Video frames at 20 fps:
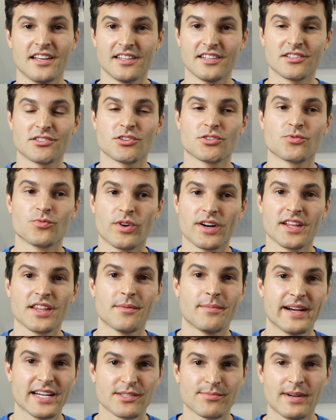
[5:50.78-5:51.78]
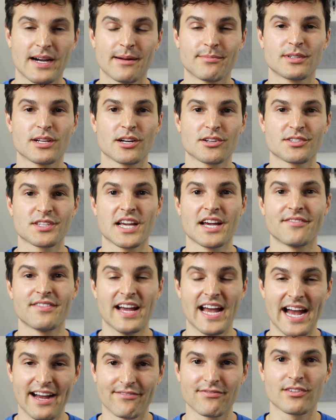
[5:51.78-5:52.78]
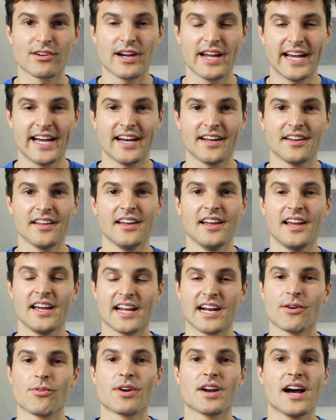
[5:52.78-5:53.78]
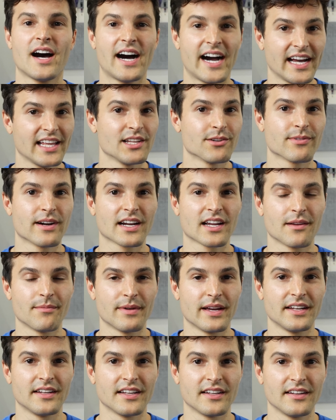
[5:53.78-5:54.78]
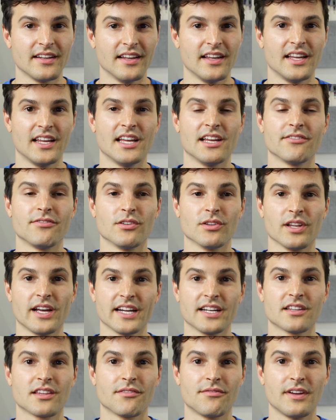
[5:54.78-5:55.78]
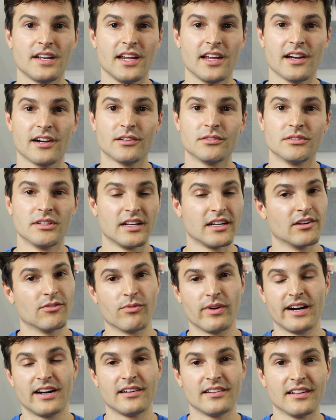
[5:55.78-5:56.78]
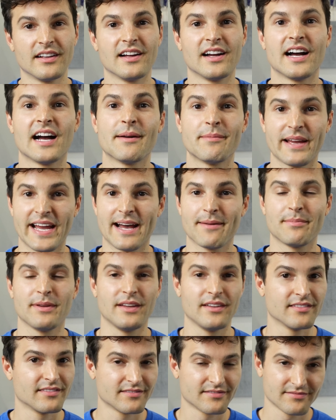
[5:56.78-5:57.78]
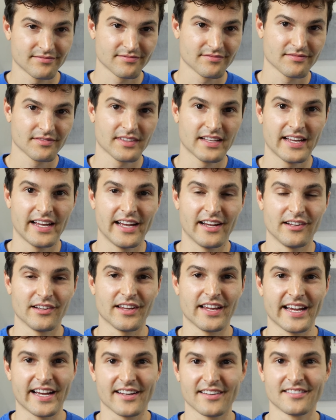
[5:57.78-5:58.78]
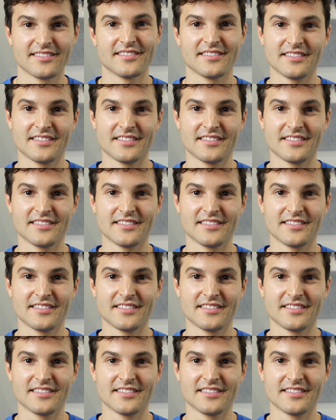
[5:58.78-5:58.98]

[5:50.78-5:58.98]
This is one of the best Pop-Tarts I've ever had, and I would highly recommend it. If you liked the video, well, I'm happy. Hell yeah.